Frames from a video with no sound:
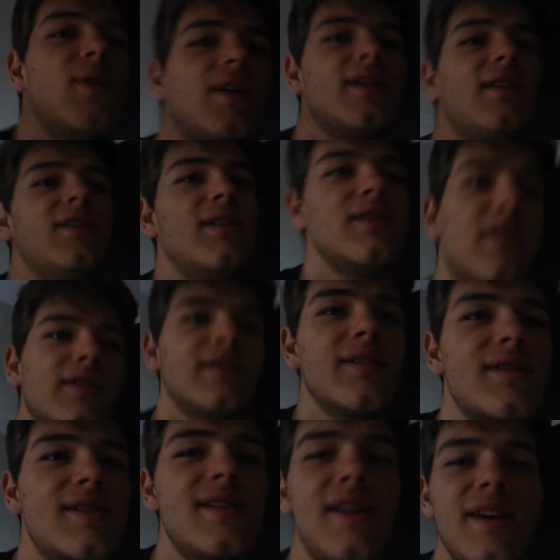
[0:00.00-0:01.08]
one.
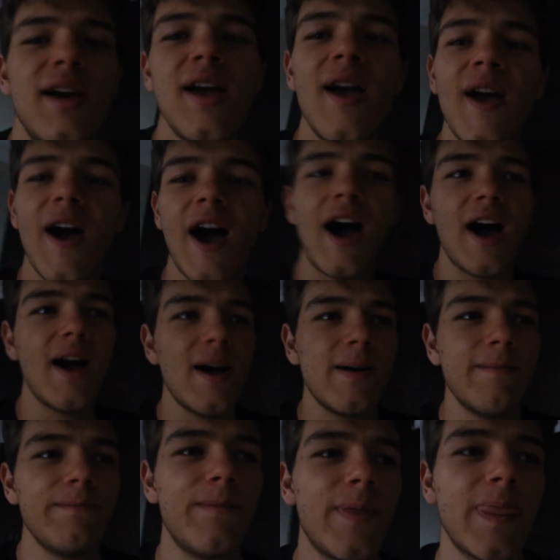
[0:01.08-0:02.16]
See,
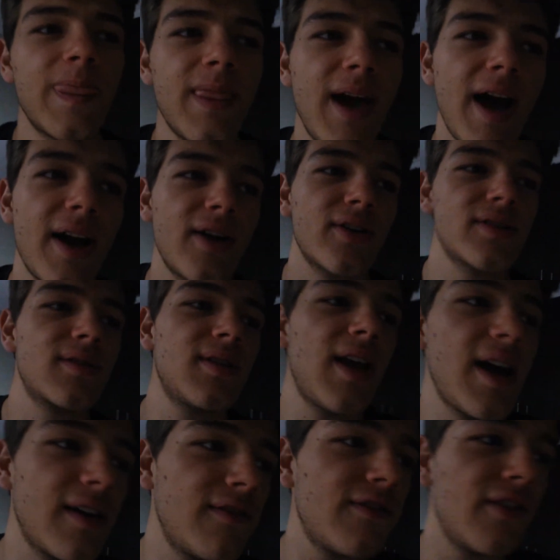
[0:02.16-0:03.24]
I got like